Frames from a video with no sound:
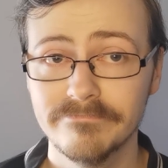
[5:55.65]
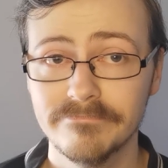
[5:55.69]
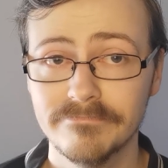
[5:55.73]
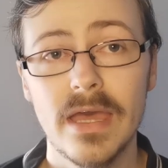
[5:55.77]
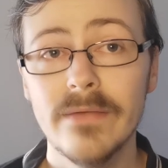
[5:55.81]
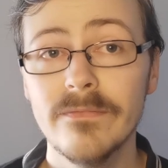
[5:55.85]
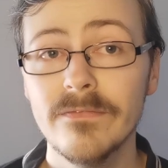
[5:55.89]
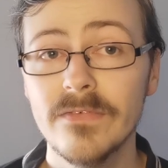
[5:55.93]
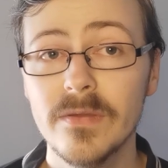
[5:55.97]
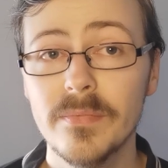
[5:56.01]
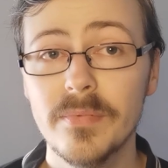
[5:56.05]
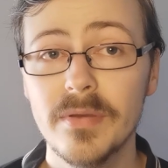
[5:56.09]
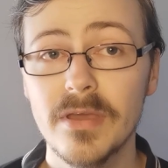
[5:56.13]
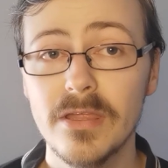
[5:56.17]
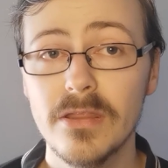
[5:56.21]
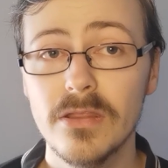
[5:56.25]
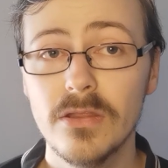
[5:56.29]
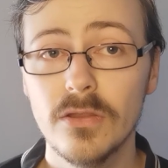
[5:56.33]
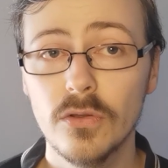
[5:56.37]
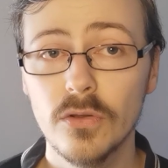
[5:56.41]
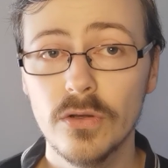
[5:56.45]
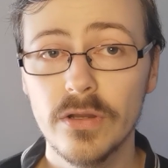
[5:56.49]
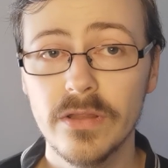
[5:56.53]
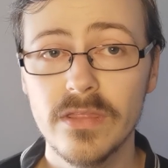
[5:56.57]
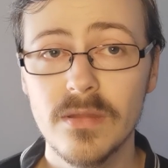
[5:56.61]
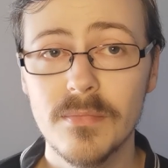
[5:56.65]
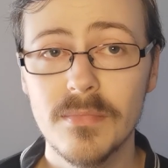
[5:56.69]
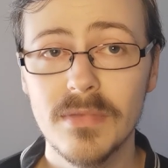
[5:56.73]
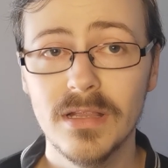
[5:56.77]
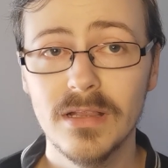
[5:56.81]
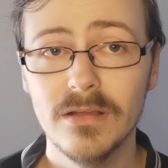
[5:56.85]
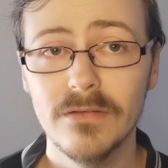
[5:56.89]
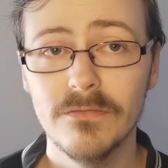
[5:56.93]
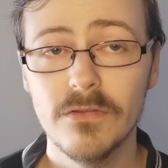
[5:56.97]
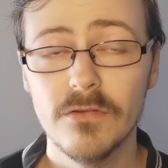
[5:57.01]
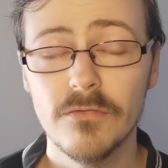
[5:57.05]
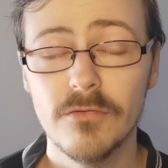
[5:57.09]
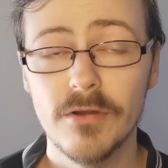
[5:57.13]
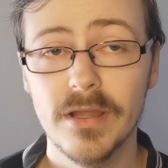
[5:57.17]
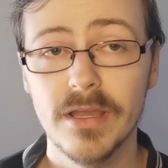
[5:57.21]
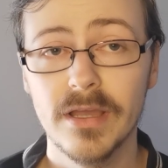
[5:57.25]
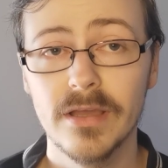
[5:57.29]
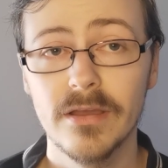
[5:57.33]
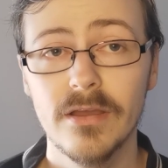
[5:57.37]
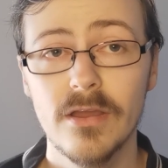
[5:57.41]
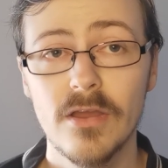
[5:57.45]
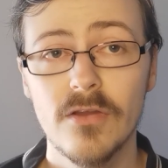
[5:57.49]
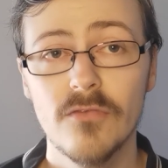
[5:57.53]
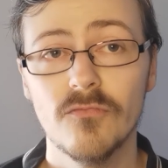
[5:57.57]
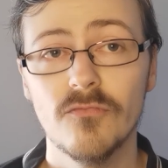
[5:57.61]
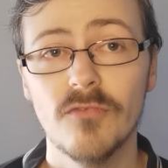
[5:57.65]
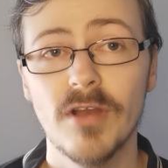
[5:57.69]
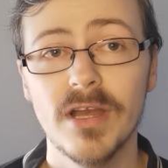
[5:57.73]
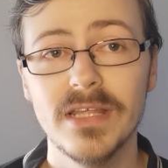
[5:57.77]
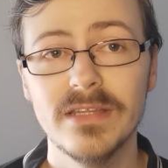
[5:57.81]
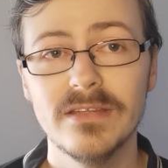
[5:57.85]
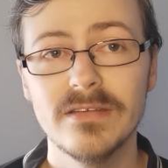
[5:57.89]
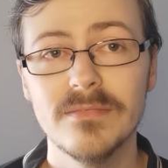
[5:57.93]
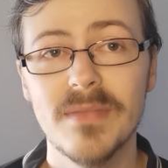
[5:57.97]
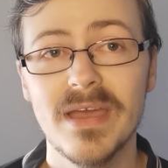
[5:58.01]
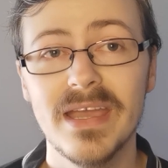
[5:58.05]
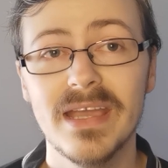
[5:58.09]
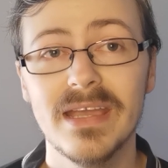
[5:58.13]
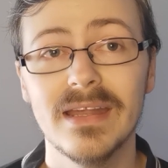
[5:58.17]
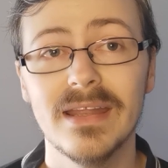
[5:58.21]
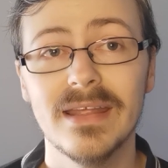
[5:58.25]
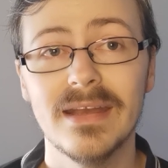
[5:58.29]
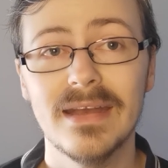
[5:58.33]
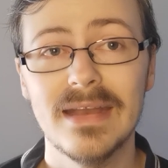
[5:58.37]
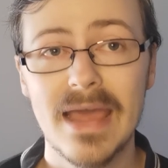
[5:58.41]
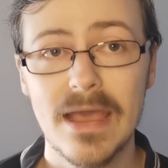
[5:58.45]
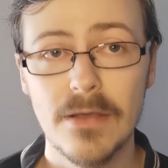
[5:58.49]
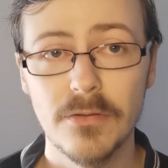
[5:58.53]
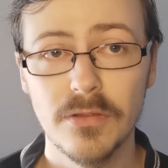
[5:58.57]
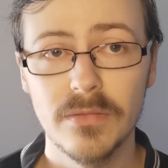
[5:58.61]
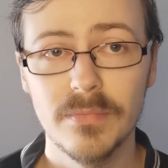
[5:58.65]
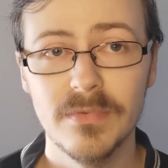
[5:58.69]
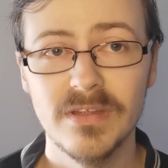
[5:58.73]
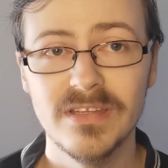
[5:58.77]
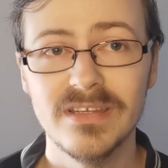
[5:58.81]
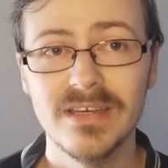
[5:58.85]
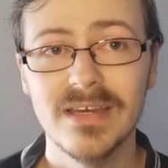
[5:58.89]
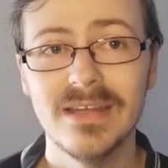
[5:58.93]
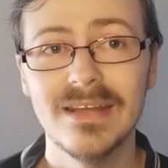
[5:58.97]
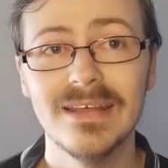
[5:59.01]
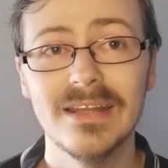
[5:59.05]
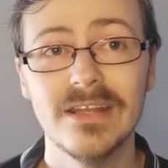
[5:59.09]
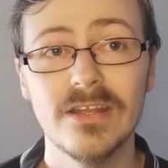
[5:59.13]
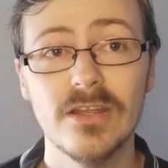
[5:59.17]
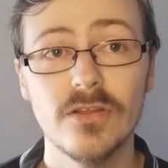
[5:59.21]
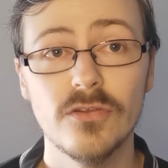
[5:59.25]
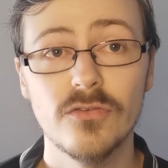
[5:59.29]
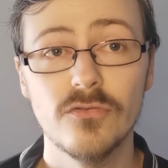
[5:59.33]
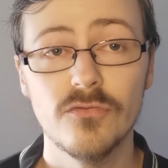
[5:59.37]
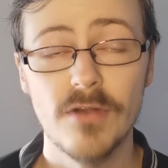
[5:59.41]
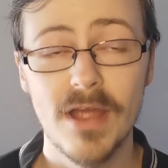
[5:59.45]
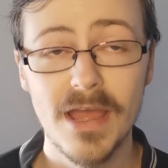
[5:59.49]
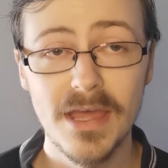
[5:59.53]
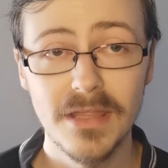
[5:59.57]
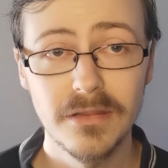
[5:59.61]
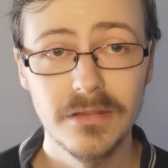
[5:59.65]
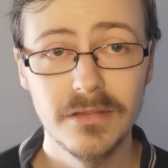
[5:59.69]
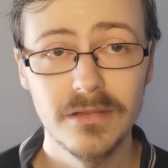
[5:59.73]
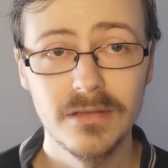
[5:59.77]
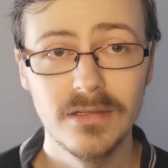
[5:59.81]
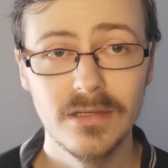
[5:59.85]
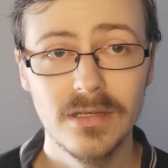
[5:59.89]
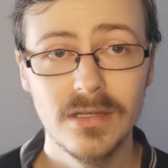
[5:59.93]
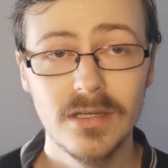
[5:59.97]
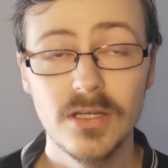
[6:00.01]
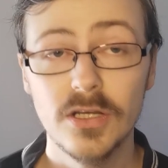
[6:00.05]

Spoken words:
MVP stood in the middle of the ring, ready to make an announcement and an address.